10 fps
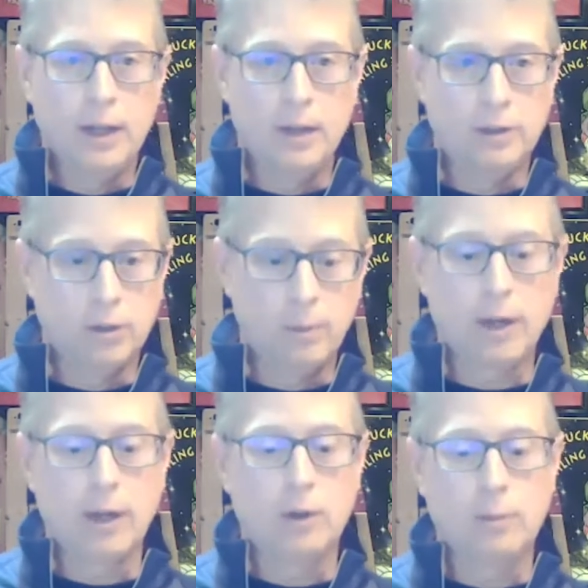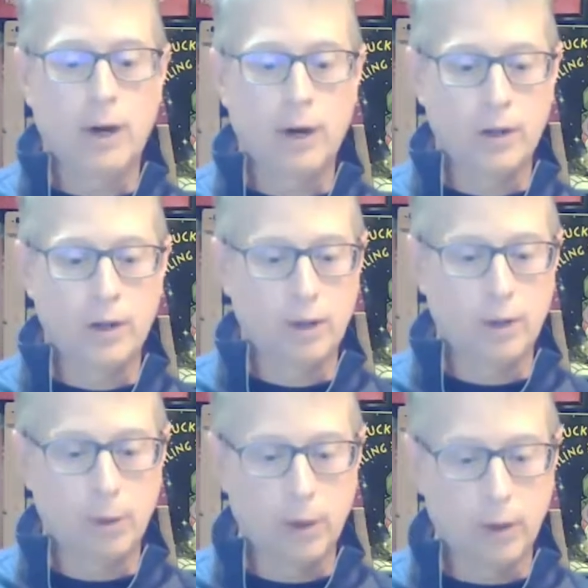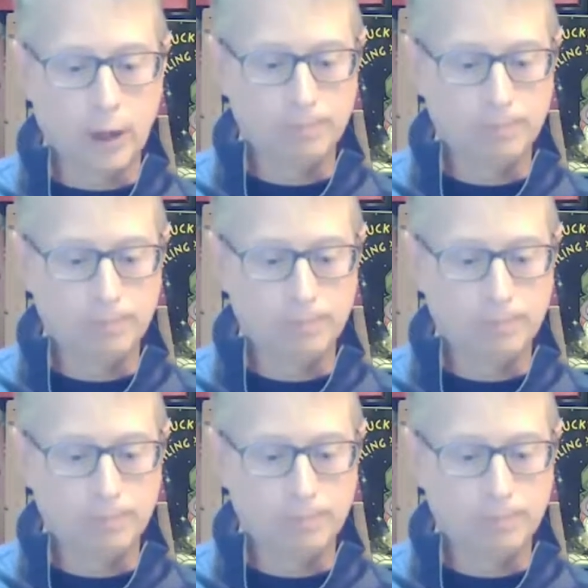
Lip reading: So they're making good progress on the building.